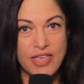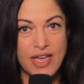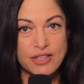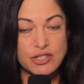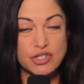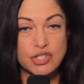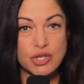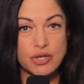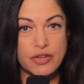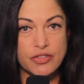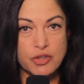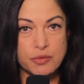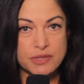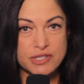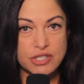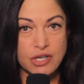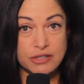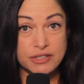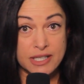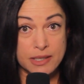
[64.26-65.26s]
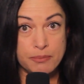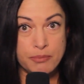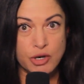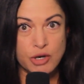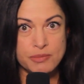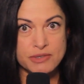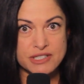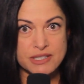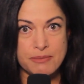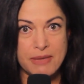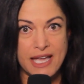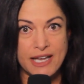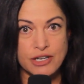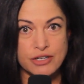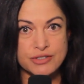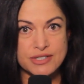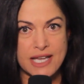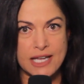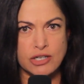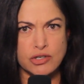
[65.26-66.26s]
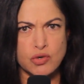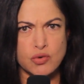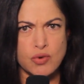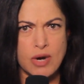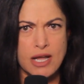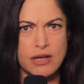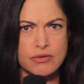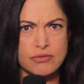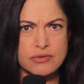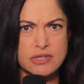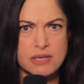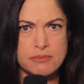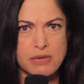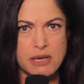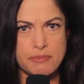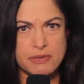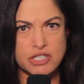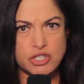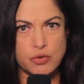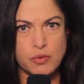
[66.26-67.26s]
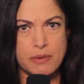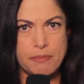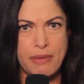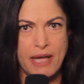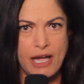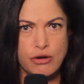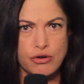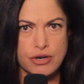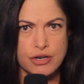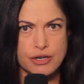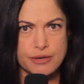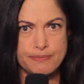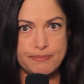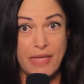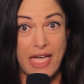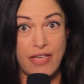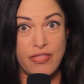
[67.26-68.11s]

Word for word: then took the resulting purple tomatoes and ground them up into a powder,